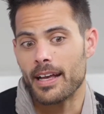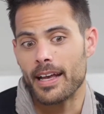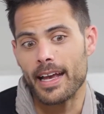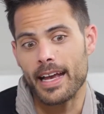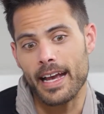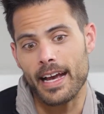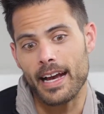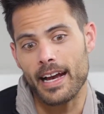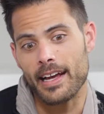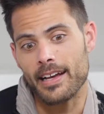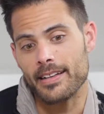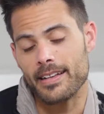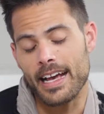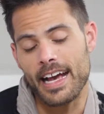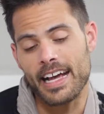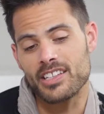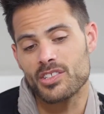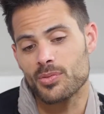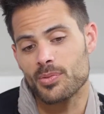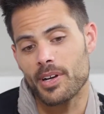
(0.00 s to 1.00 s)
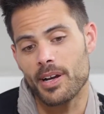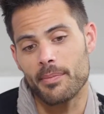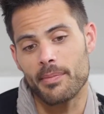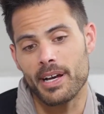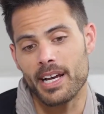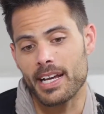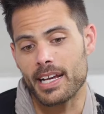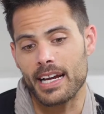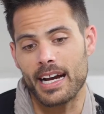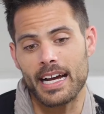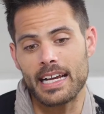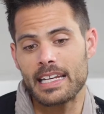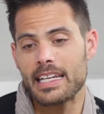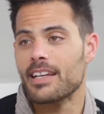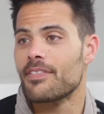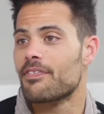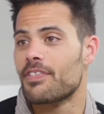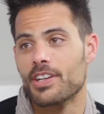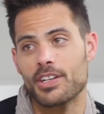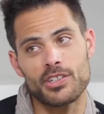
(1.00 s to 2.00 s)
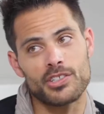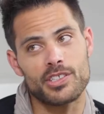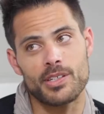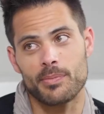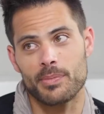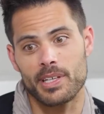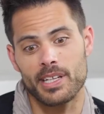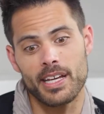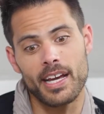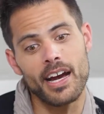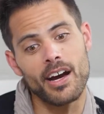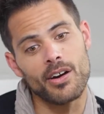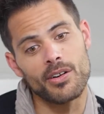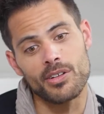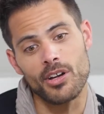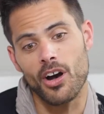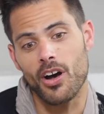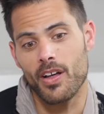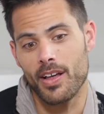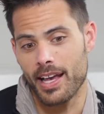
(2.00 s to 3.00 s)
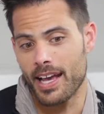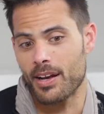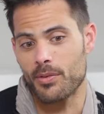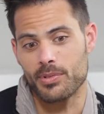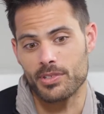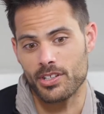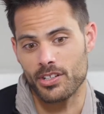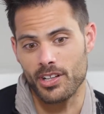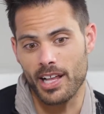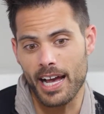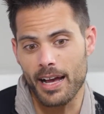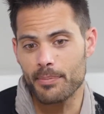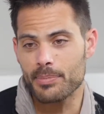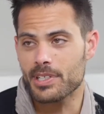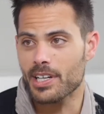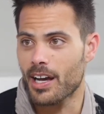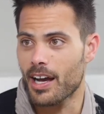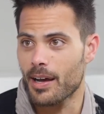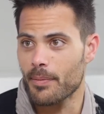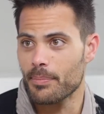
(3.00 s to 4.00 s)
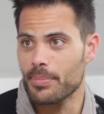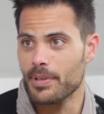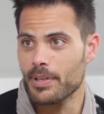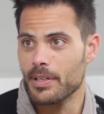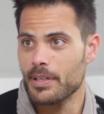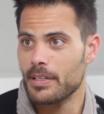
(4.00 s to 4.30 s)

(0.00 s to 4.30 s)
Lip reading: And that's when I'm like, I need to figure something out. All I had was a laptop.